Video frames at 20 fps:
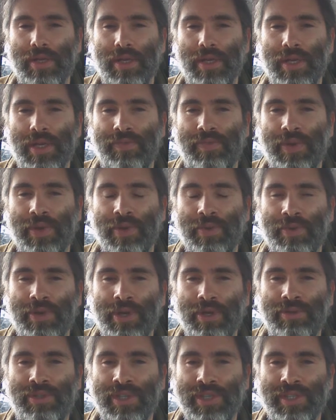if you
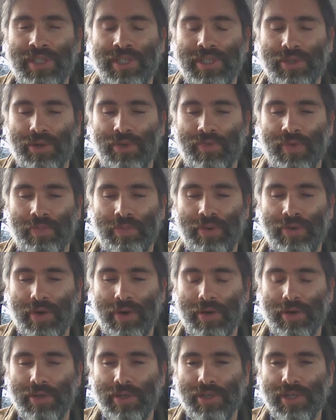use this sort of
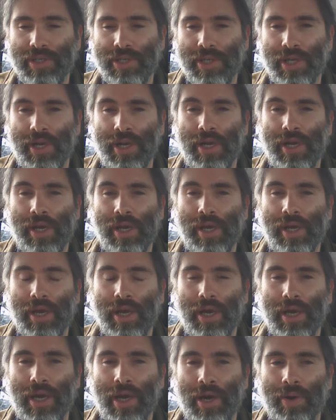approach,
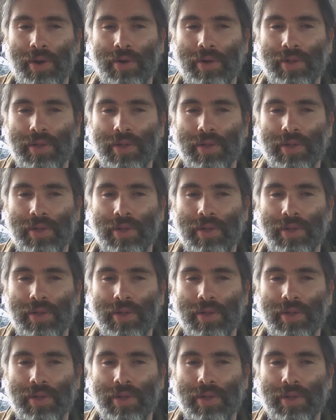uh,